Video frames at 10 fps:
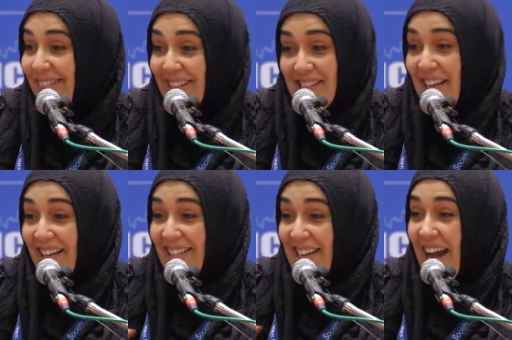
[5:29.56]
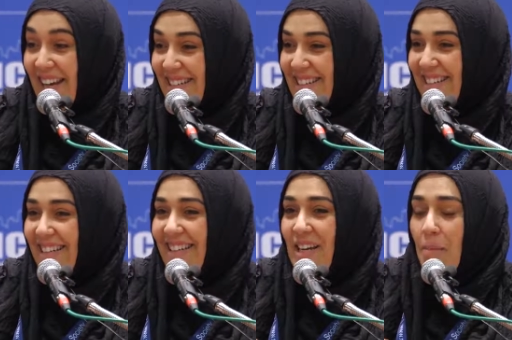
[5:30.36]
That's not going to change.
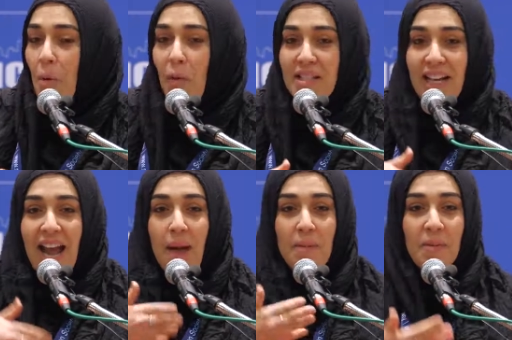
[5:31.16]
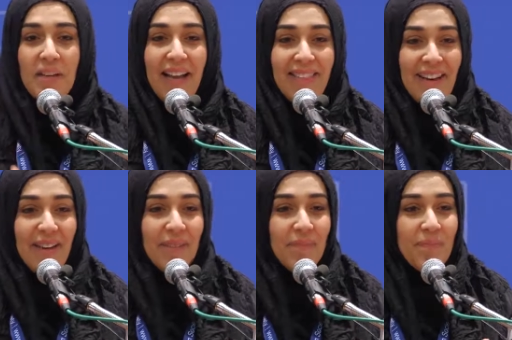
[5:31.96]
But what's going to happen when you get there?